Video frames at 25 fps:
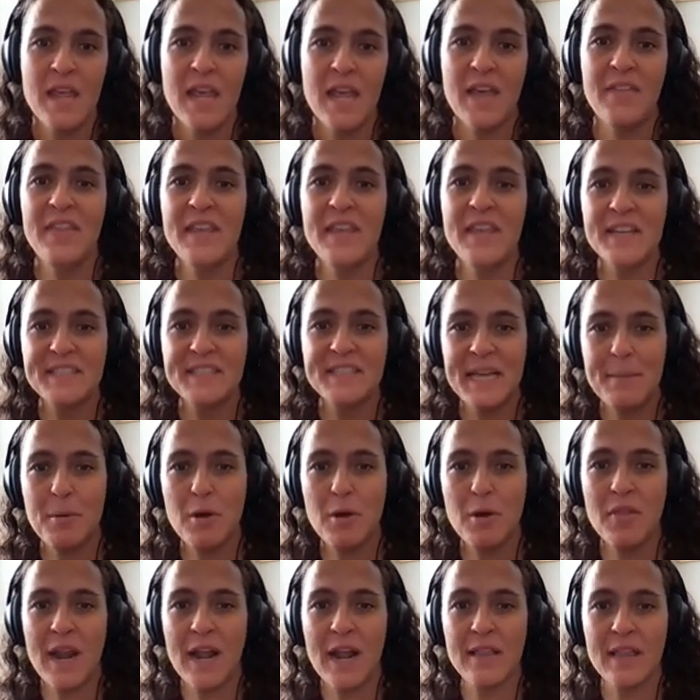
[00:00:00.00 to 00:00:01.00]
And the
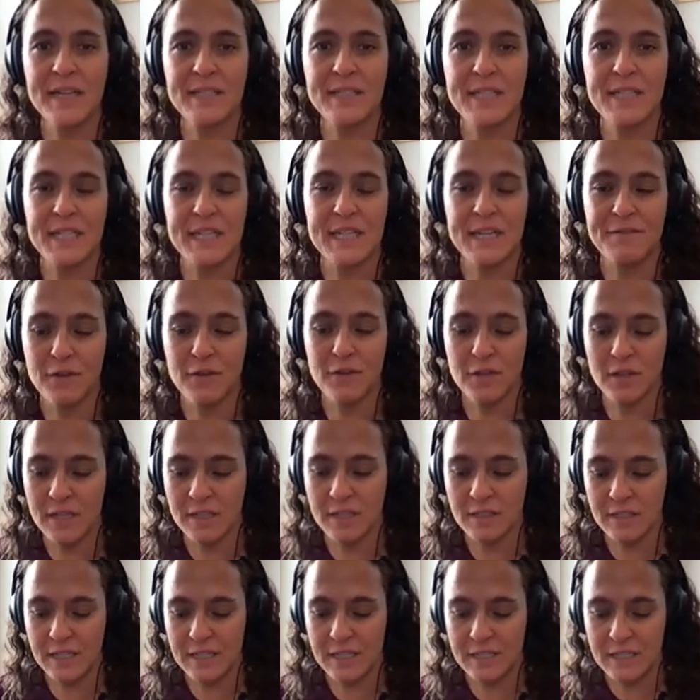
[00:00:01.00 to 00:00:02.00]
example that I like to give for
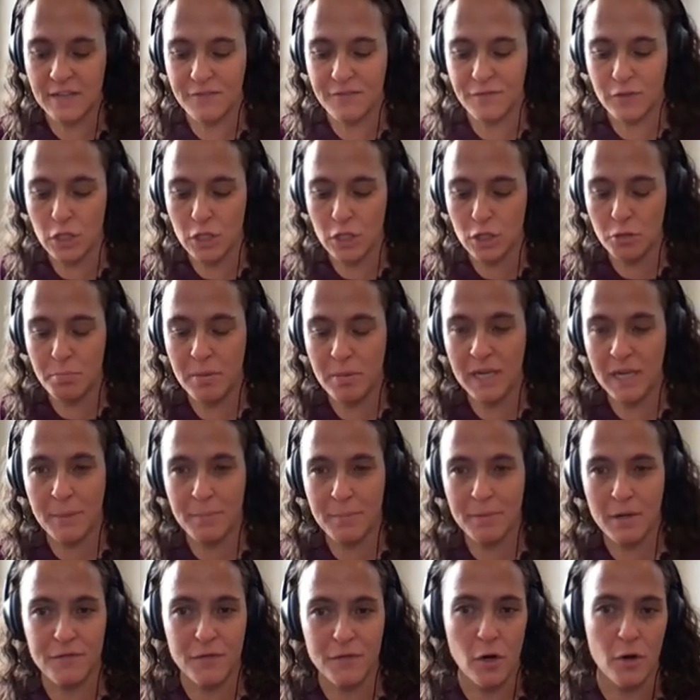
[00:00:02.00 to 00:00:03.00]
this is if you pick up
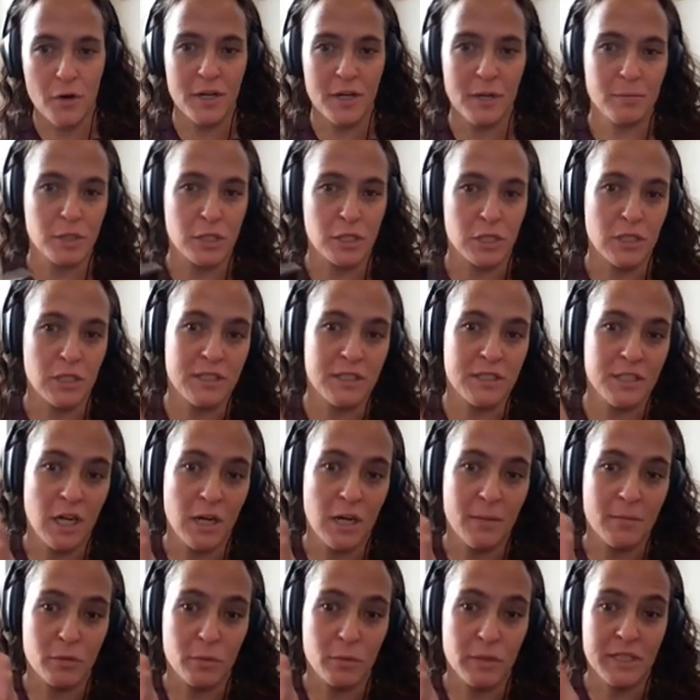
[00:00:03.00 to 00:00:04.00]
your phone, I'm sure it's in
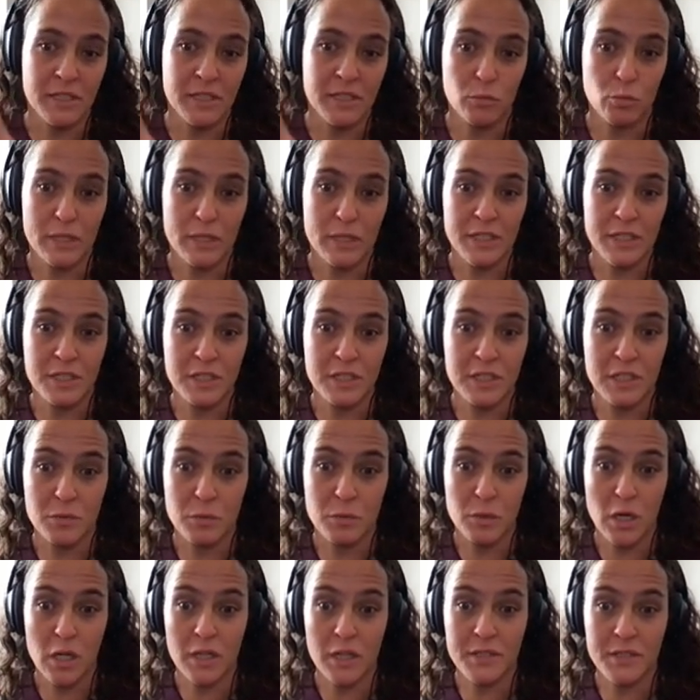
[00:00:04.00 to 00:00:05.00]
arm's reach because
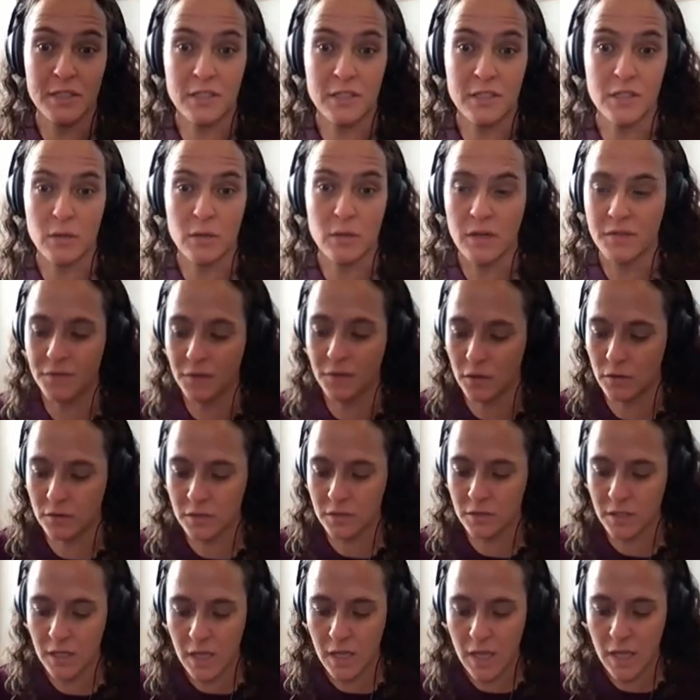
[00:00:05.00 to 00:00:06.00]
we're all addicted to our
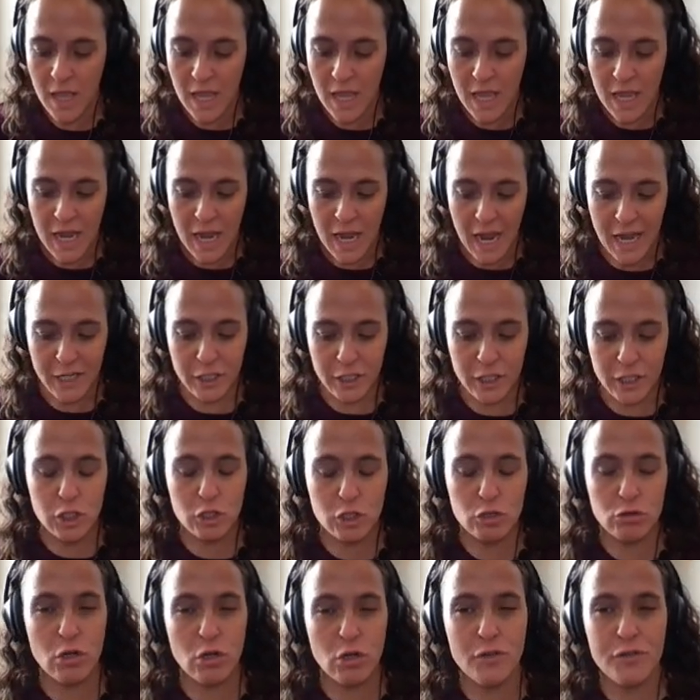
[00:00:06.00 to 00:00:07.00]
phones, and you
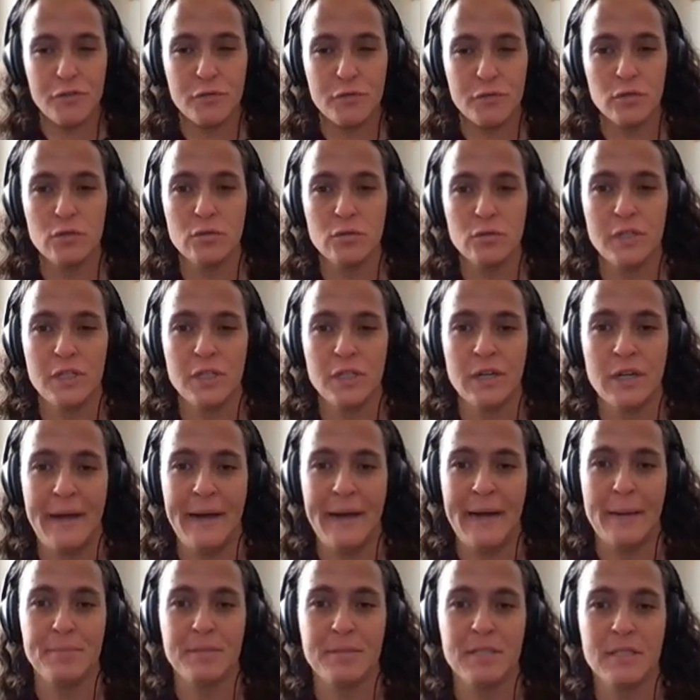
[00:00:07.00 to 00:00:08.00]
scroll through your
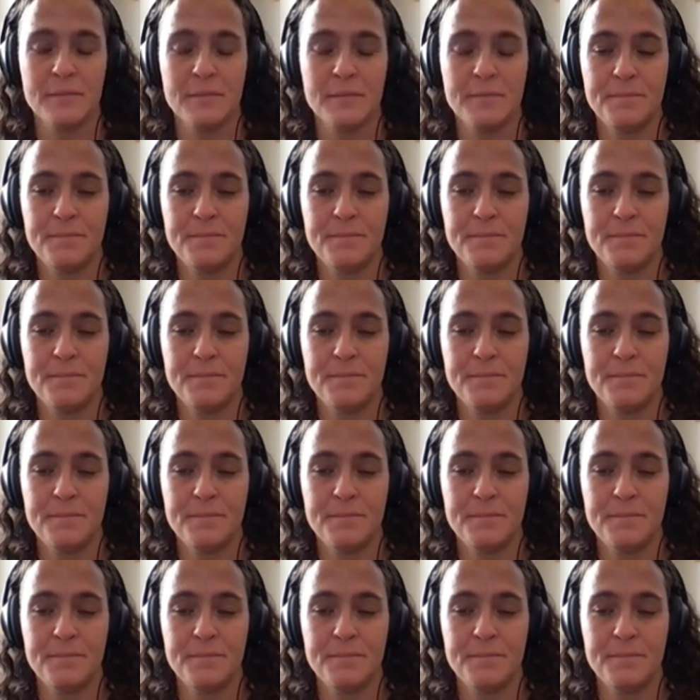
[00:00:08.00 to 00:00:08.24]
apps.